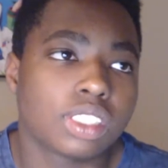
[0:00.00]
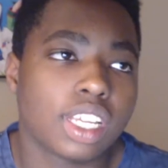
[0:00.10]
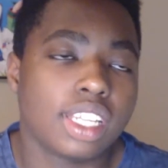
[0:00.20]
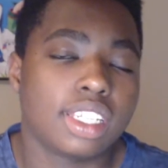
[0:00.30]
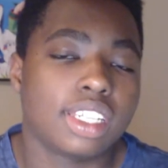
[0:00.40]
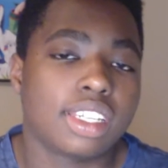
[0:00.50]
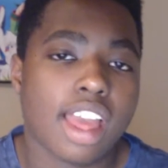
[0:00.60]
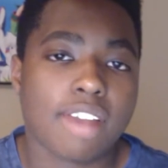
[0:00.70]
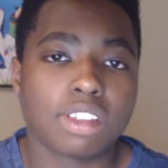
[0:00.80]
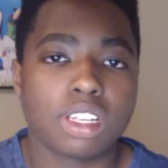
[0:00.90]
ended,
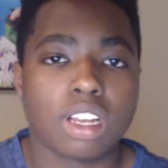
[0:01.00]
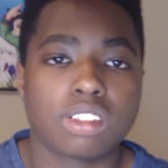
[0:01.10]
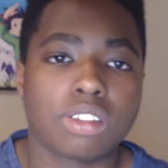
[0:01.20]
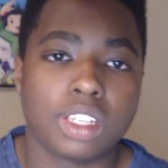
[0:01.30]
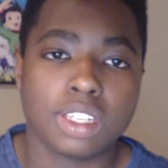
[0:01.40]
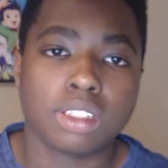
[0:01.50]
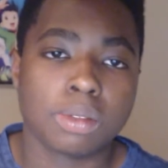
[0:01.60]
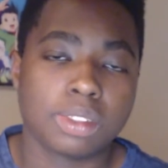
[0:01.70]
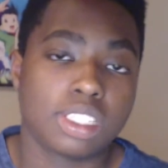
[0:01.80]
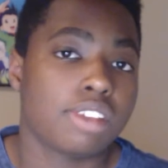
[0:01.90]
after Naruto healed
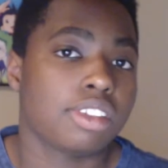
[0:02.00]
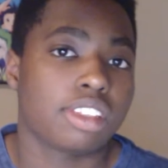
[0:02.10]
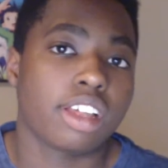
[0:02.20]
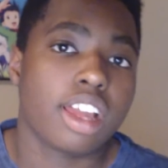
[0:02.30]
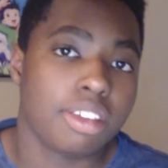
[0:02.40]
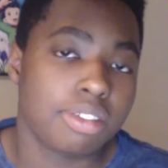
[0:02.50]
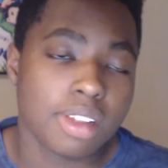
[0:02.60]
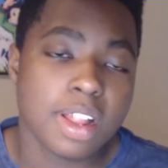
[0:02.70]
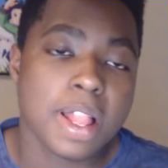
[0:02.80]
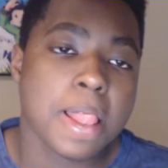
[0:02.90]
him and saved his life,
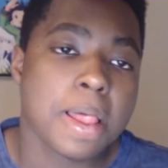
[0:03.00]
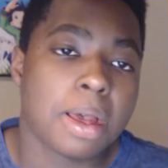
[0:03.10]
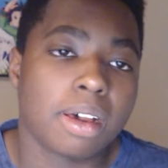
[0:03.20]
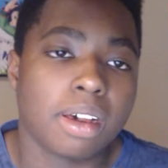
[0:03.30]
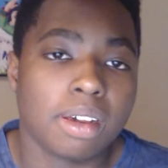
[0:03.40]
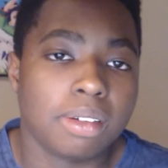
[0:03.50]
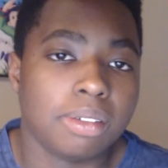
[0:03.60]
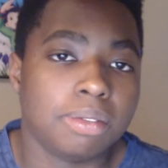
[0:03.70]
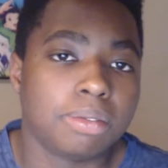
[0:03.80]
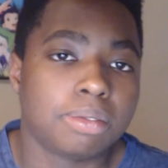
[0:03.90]

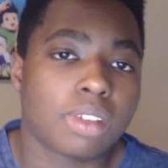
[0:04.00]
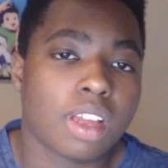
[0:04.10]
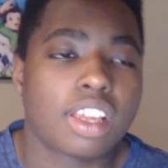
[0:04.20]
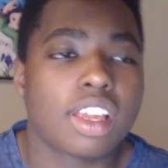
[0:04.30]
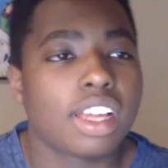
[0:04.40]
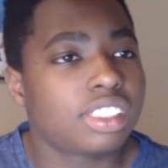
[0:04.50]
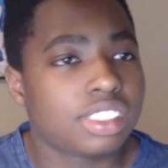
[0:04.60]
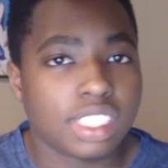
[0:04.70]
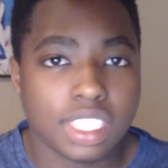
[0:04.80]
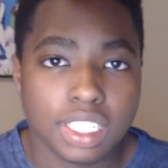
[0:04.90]
okay, I
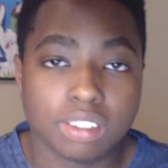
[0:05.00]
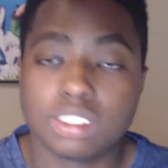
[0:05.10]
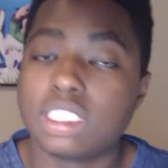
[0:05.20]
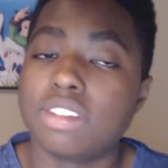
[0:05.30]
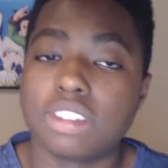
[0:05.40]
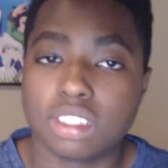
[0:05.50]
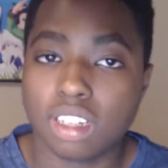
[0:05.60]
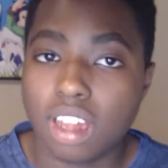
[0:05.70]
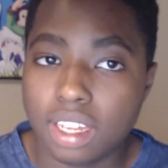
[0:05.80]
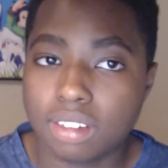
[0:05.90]
shouldn't say healed, saved his
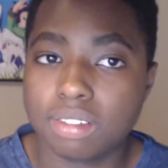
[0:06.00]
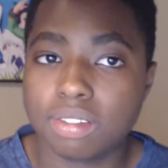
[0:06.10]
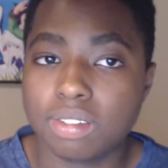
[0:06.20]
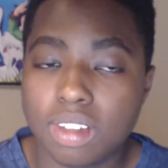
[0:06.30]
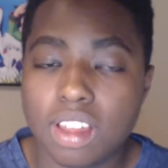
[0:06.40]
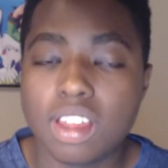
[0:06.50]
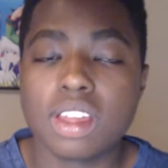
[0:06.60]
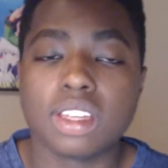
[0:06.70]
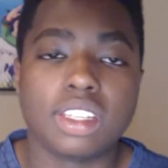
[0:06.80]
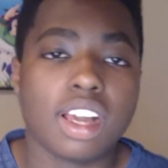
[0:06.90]
life.
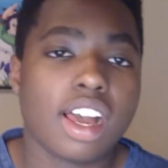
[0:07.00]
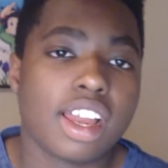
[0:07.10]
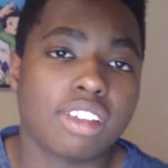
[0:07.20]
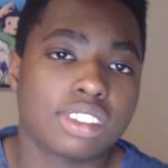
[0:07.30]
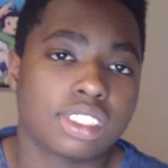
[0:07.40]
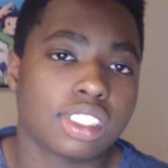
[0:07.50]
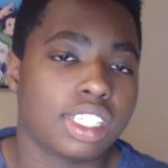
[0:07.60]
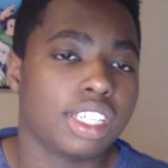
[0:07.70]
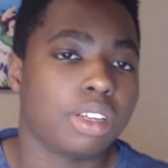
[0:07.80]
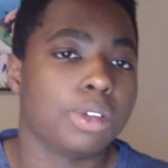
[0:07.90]
Guy was like
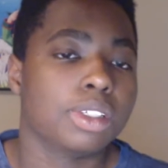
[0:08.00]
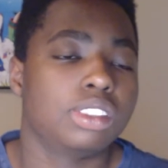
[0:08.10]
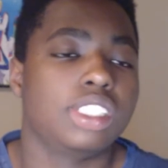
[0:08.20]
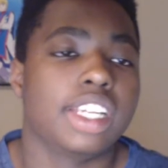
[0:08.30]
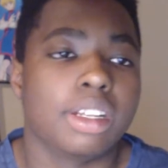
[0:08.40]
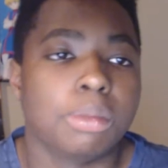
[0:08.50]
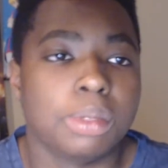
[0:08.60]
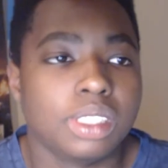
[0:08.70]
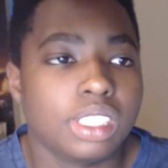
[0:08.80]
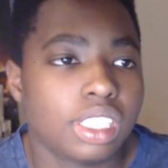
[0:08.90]
in a wheelchair,
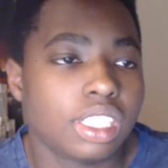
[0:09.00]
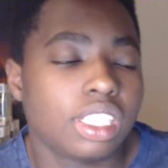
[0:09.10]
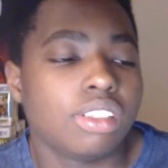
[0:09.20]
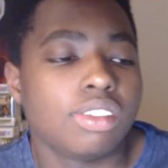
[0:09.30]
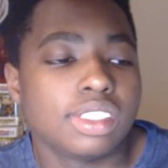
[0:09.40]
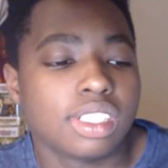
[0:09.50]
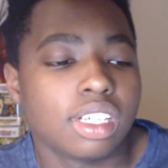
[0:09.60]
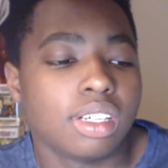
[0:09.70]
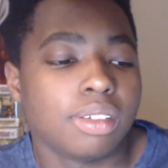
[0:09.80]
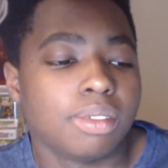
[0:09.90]
but he was
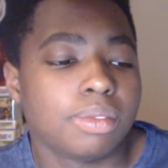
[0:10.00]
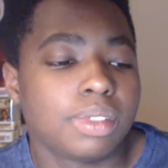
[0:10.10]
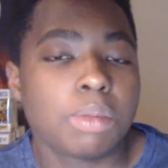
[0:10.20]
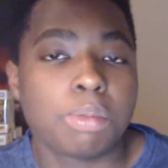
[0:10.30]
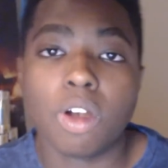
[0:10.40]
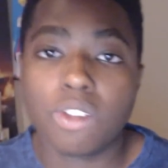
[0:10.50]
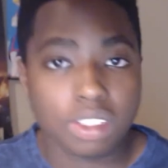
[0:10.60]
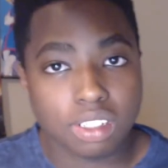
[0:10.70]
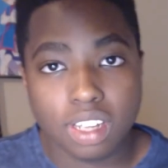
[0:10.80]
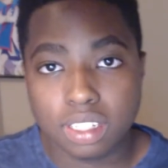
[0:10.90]
both
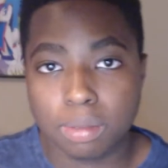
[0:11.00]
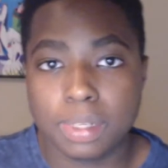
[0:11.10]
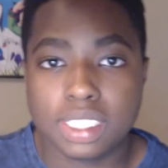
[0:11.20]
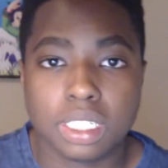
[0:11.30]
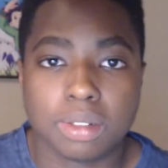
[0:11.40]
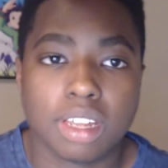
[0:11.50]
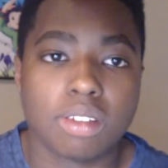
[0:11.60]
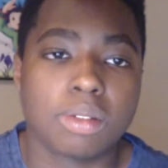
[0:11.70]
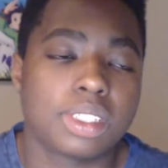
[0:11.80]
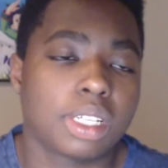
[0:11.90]
his legs were messed up. I
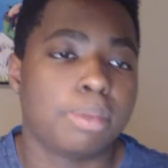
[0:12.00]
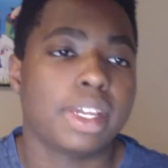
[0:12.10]
remember seeing